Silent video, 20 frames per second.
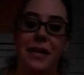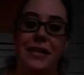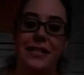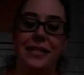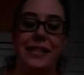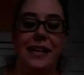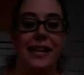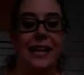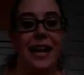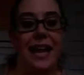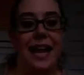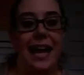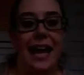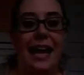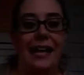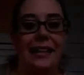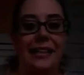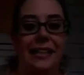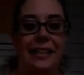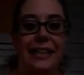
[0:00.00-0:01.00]
Mason.
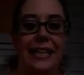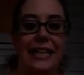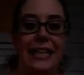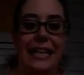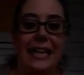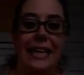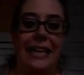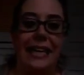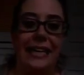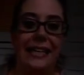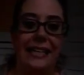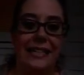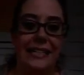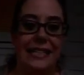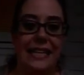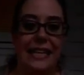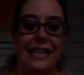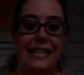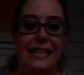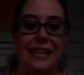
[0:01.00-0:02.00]
And the link
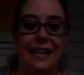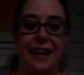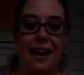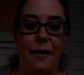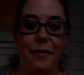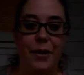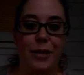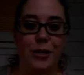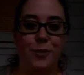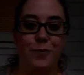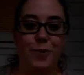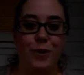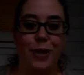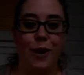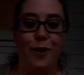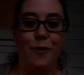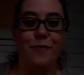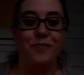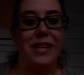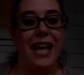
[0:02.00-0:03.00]
is in the comments
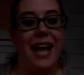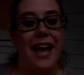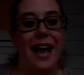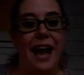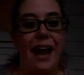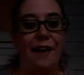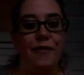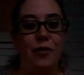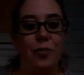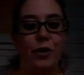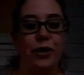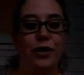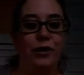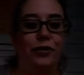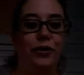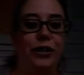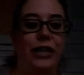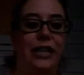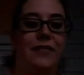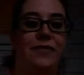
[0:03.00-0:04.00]
below. Have a
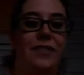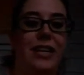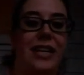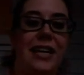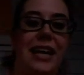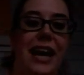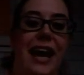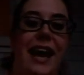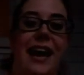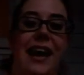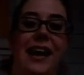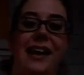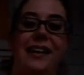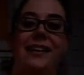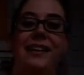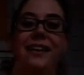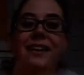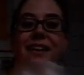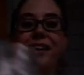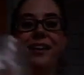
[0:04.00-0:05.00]
wonderful evening
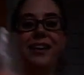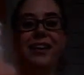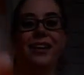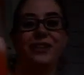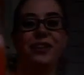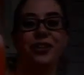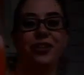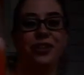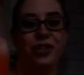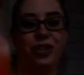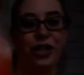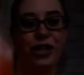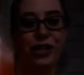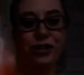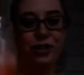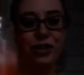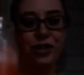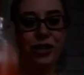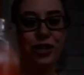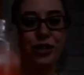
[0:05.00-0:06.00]
and
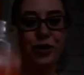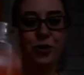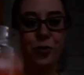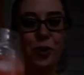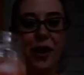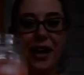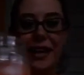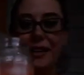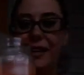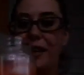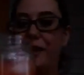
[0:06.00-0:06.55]
cheers to you, wine